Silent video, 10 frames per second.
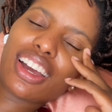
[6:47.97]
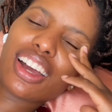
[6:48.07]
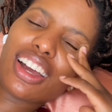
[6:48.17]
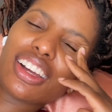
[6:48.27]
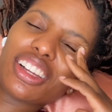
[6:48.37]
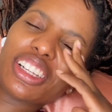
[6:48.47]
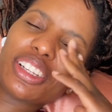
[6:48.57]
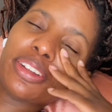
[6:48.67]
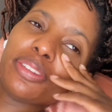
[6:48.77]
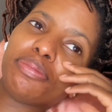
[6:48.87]

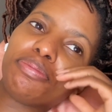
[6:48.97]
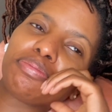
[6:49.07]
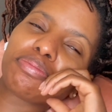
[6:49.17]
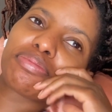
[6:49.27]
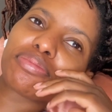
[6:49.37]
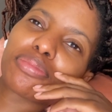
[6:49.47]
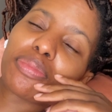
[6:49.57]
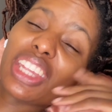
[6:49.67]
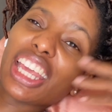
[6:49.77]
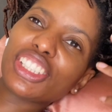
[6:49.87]
And
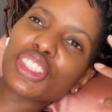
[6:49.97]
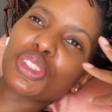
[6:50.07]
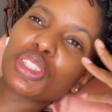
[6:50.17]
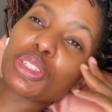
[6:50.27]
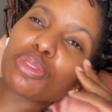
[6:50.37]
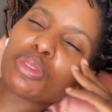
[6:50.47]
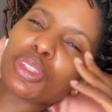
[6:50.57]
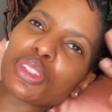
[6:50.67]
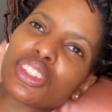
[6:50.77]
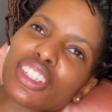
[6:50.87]
I just wanted to film this
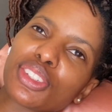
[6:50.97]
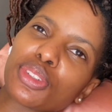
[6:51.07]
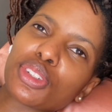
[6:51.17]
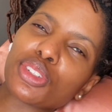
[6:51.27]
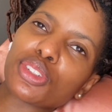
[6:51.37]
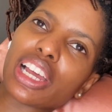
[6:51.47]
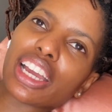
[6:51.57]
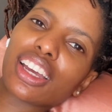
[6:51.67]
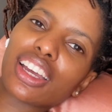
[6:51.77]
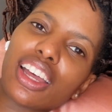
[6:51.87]
because I just wanted to
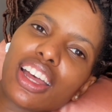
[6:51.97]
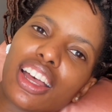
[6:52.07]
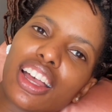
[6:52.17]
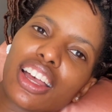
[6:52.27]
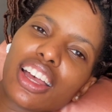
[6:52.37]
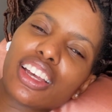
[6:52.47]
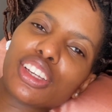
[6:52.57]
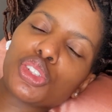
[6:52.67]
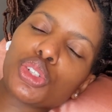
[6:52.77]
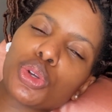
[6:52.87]
like
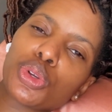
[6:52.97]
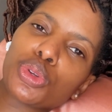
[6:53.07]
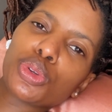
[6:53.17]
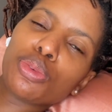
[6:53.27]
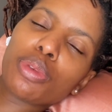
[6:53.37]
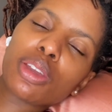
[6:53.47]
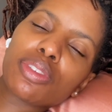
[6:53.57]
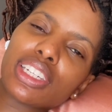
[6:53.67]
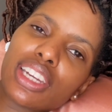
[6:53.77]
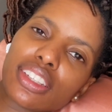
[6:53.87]
show whomever
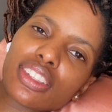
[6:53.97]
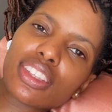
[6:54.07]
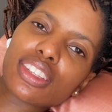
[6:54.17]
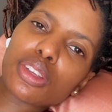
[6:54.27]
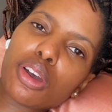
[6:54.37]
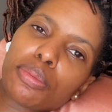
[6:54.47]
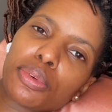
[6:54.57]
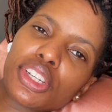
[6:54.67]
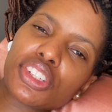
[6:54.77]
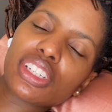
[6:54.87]
does this
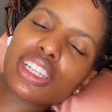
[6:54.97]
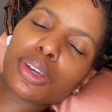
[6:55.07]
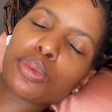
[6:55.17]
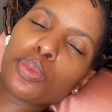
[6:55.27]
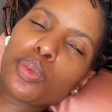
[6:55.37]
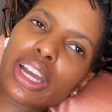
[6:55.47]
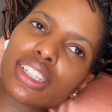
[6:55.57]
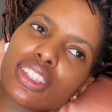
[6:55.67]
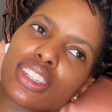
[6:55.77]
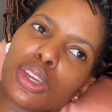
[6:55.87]
operation like
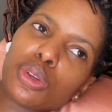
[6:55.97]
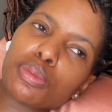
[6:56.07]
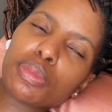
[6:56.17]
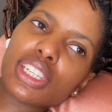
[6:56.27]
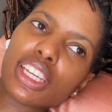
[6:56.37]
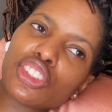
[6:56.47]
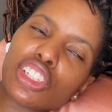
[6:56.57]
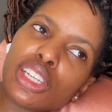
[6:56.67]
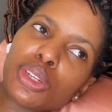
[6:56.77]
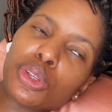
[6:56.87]
what they could
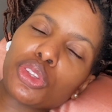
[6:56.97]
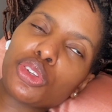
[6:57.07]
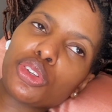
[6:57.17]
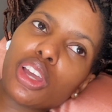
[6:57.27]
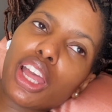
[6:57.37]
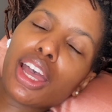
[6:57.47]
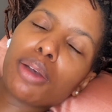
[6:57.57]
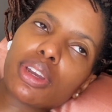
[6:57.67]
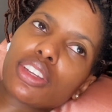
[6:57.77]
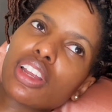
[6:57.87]
potentially go through.
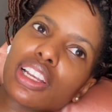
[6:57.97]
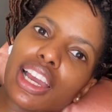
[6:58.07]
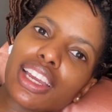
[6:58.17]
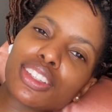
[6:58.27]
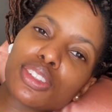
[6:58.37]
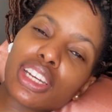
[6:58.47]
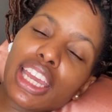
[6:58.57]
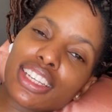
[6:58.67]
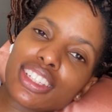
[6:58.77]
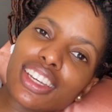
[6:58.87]
But it's not
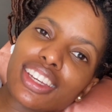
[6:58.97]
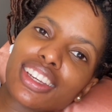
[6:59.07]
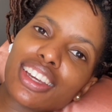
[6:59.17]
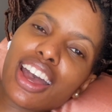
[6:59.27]
hectic.